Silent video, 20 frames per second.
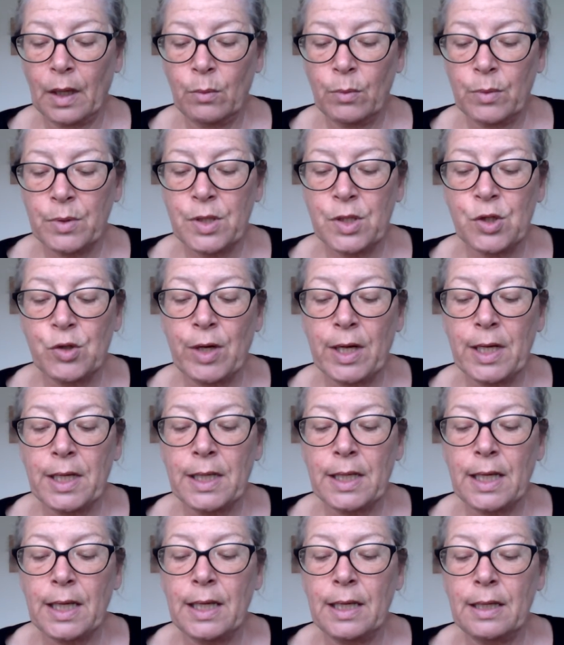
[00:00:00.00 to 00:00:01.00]
With
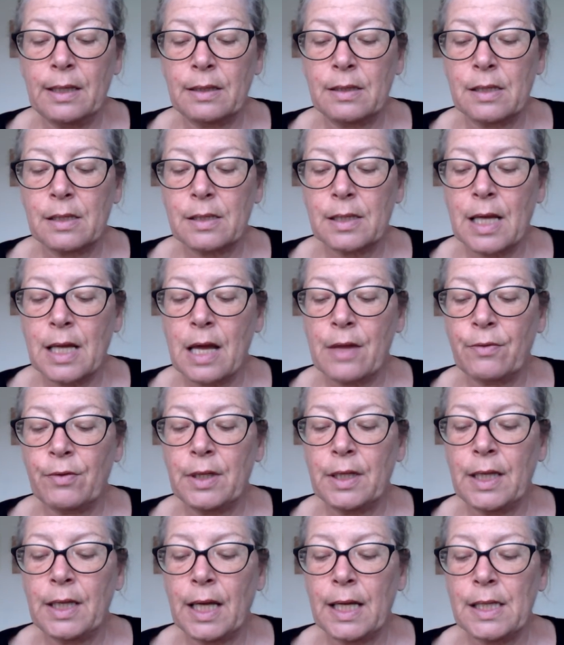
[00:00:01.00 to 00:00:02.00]
straining eagerness,
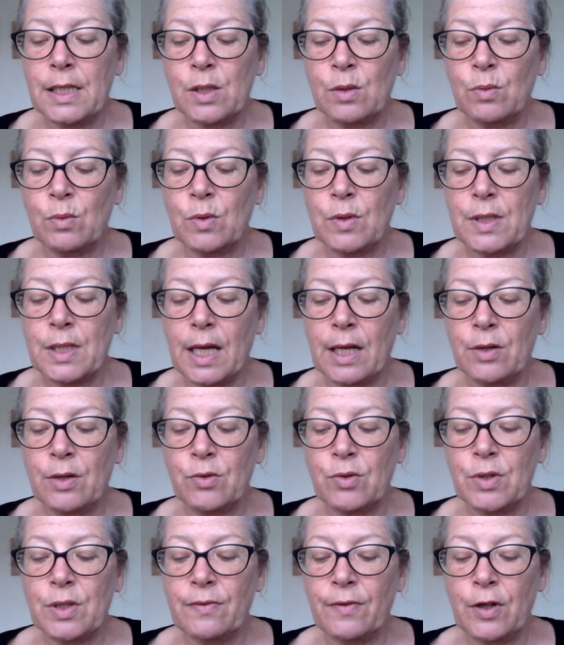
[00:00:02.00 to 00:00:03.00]
Catherine gazed towards the
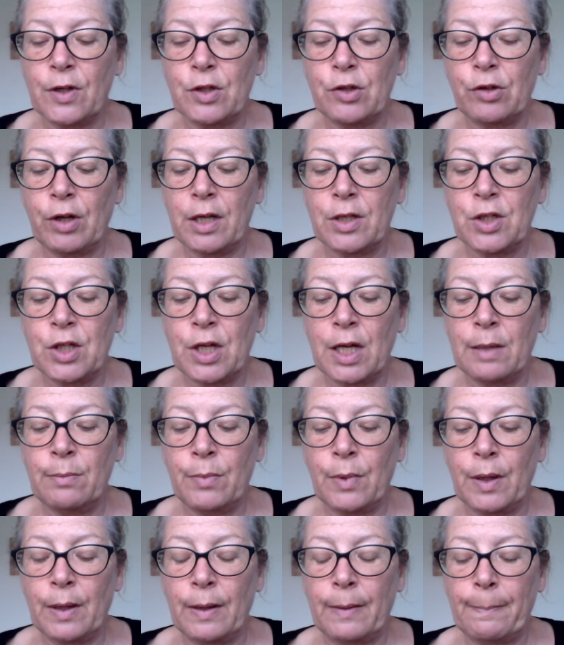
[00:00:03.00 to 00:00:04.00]
entrance of her
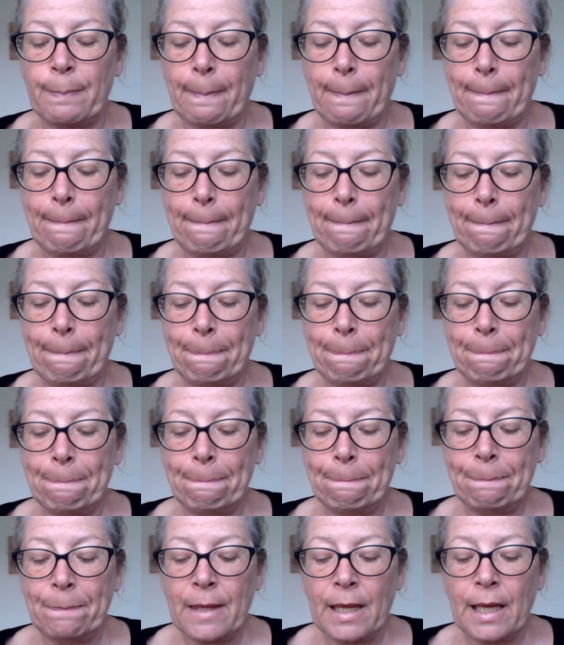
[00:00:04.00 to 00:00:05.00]
chamber.
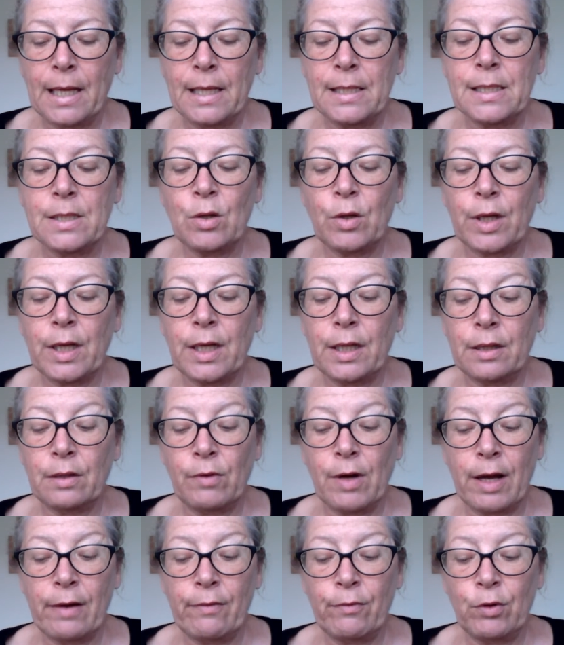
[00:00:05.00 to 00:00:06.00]
He did not hit the
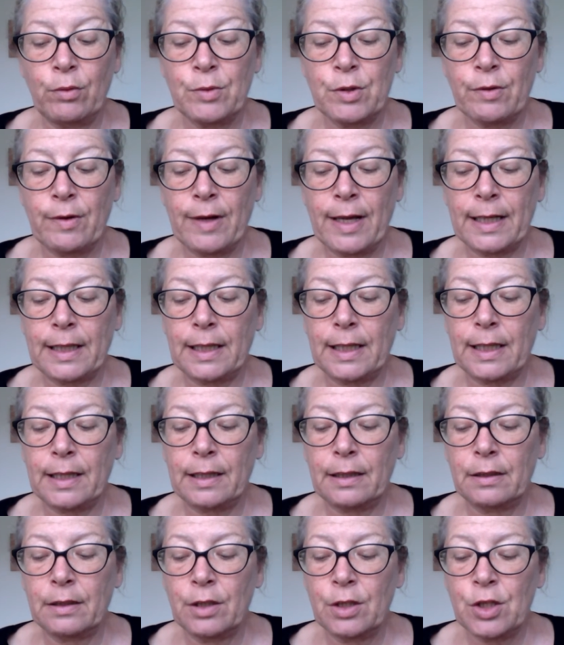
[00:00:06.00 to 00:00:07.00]
right room directly.
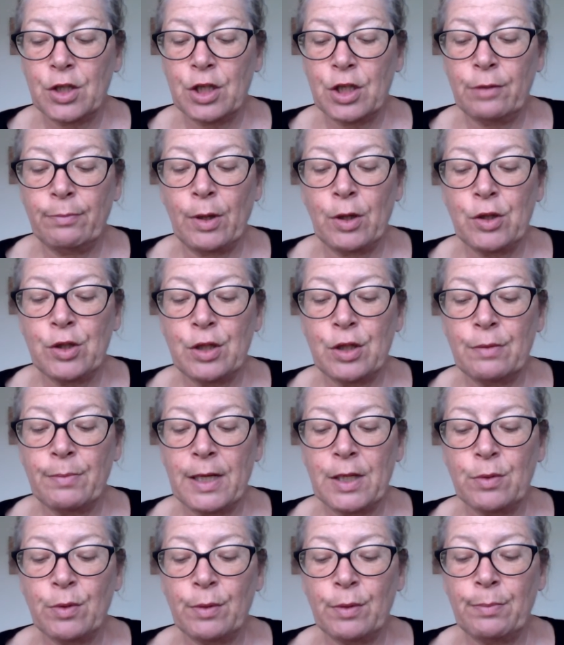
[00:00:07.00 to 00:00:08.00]
She motioned
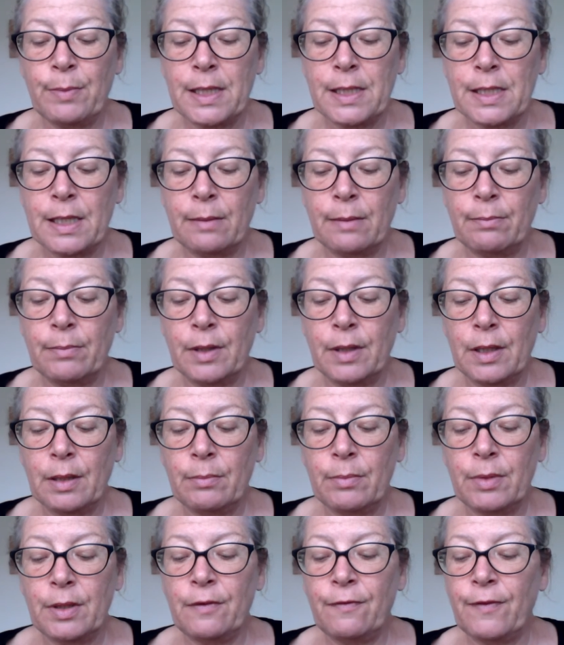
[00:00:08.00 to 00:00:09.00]
me to admit him,
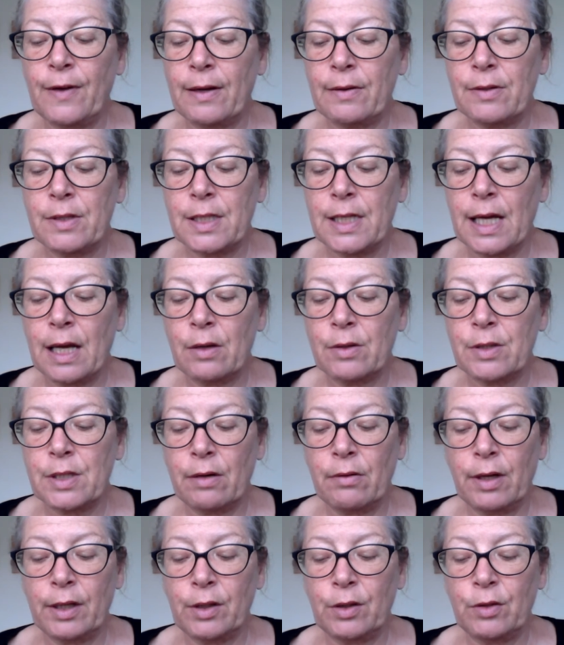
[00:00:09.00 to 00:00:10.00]
but he found it out
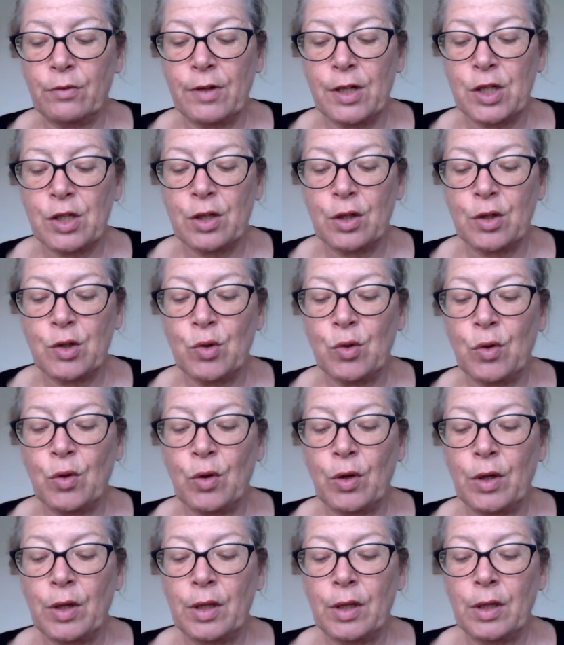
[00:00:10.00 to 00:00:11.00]
ere I could reach the
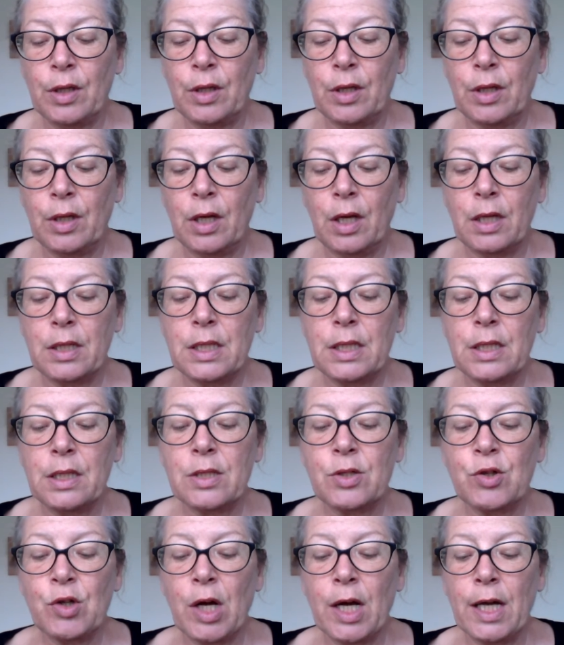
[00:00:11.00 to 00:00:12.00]
door, and in a
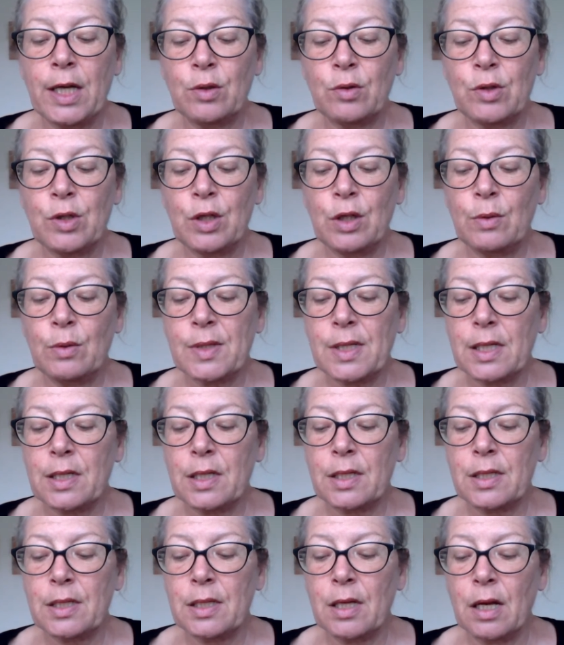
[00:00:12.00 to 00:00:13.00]
stride or two was at
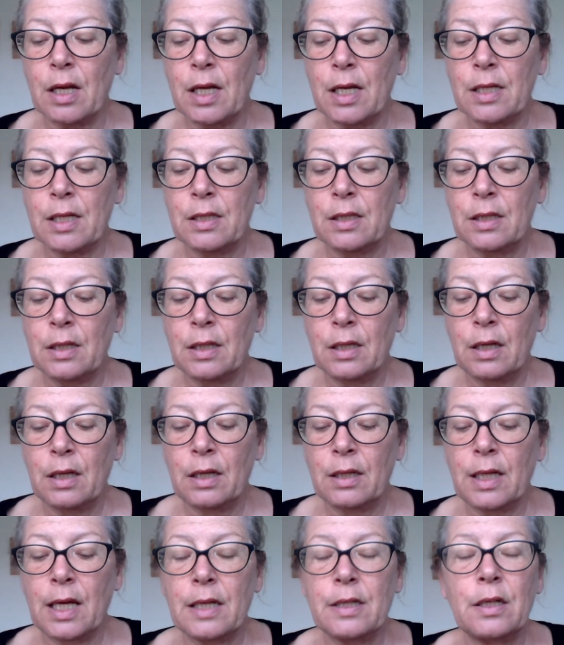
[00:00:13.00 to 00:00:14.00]
her side,
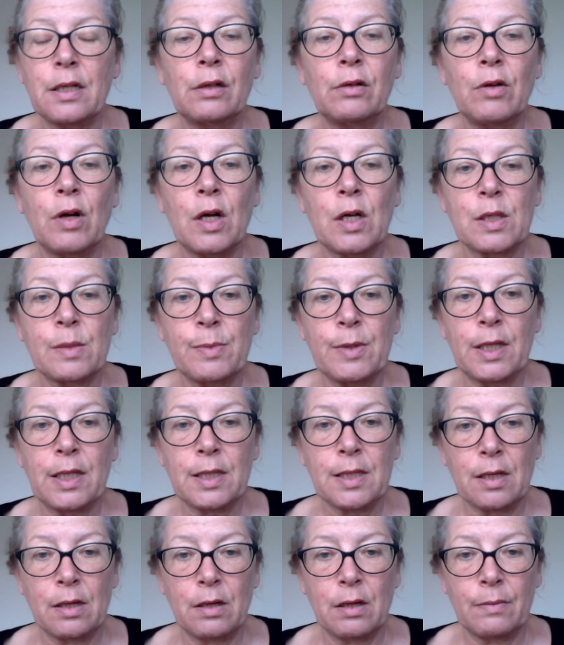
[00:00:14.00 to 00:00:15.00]
and had her grasped in
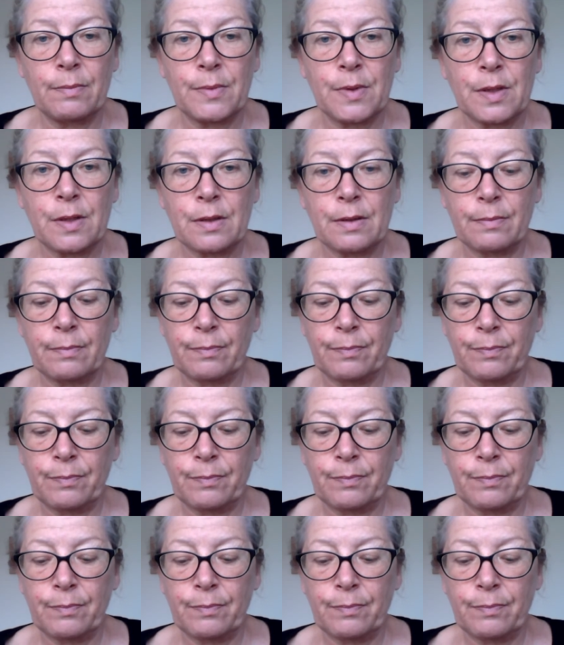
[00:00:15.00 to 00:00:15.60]
his arms.